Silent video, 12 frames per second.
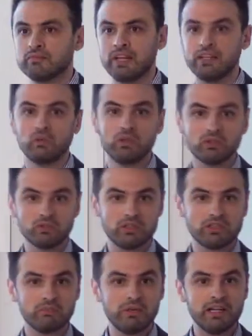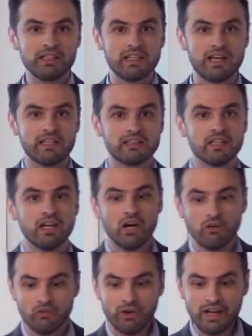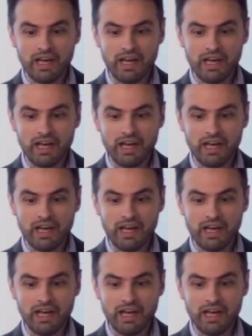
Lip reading: And we want to determine that. For